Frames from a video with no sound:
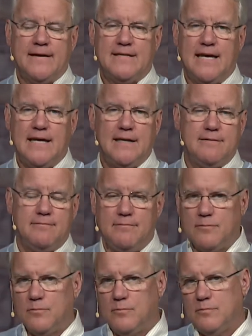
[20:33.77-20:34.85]
Ted
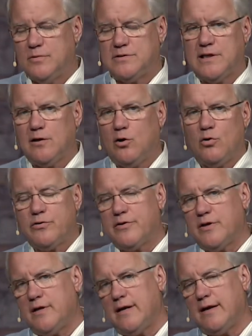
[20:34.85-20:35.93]
was a little older
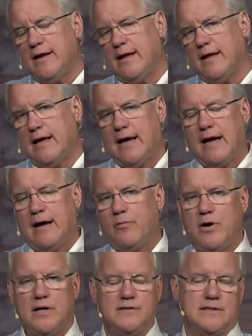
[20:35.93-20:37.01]
than I
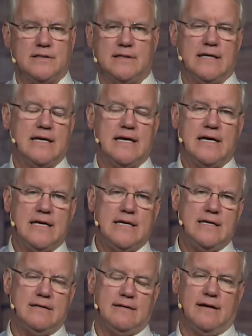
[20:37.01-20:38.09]
was, and
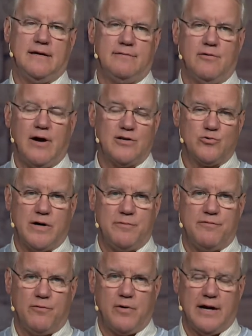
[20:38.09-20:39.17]
he had graduated
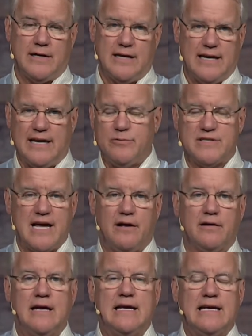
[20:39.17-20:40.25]
before I did. He was
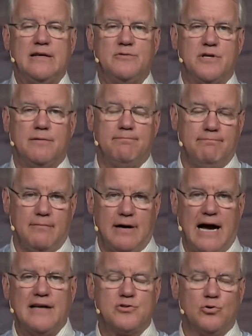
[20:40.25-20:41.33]
a
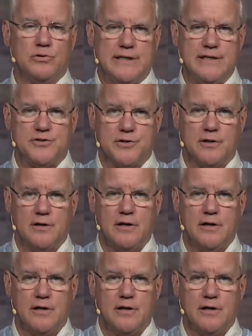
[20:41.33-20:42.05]
high school teacher,